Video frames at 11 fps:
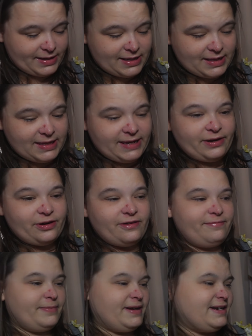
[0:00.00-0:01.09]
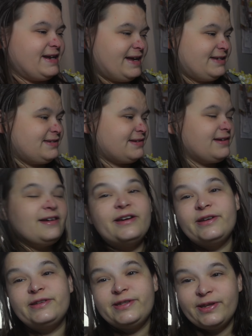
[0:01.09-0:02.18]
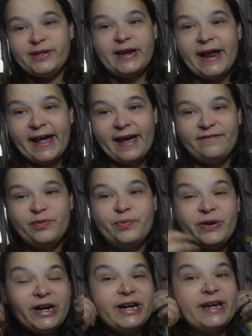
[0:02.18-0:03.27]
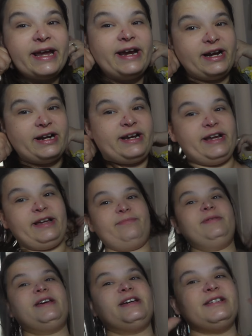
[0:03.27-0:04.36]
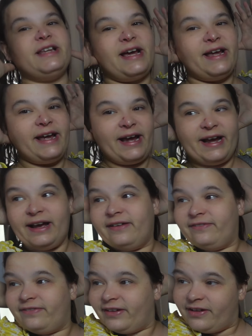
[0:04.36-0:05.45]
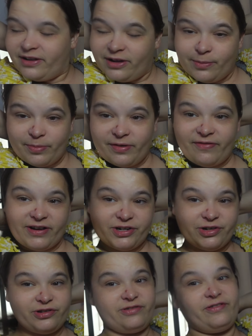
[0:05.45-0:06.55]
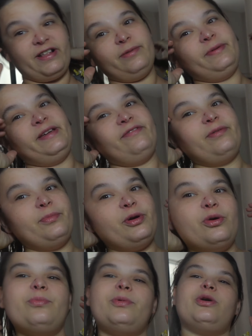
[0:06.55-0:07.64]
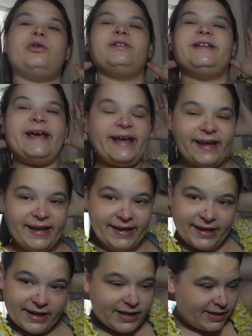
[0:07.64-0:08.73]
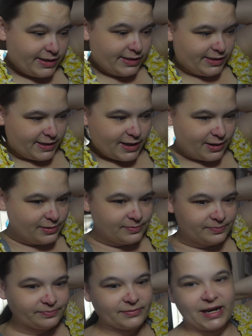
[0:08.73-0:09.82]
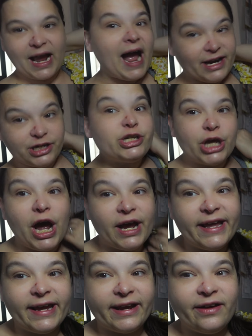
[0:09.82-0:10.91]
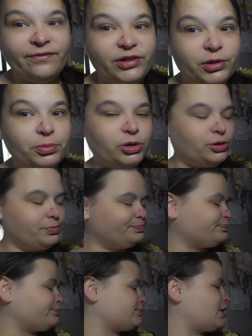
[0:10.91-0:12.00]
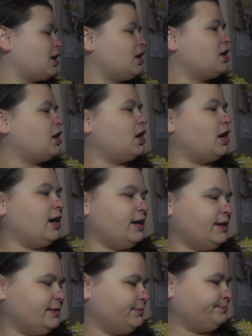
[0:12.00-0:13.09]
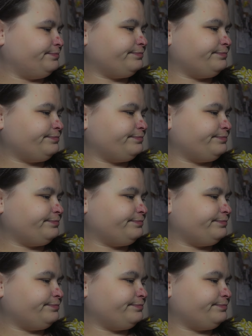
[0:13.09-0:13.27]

clean off my desk so that I have a work area because I have professional development from home all day. So I just gotta get comfortable. Alright,